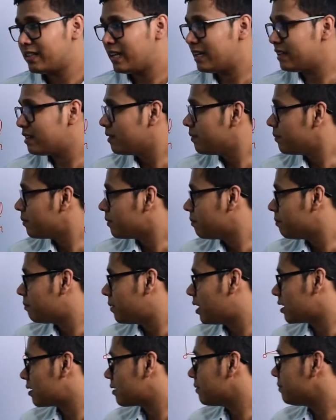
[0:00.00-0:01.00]
that,
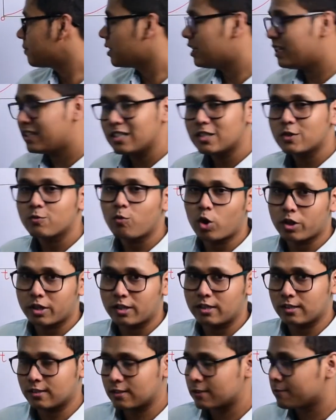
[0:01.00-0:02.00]
but it is what
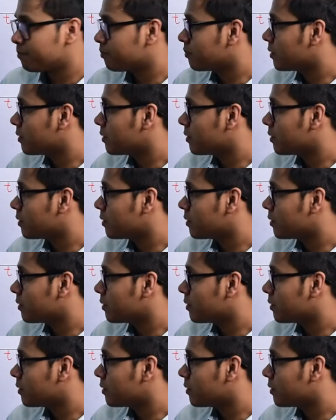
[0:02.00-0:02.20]
it is.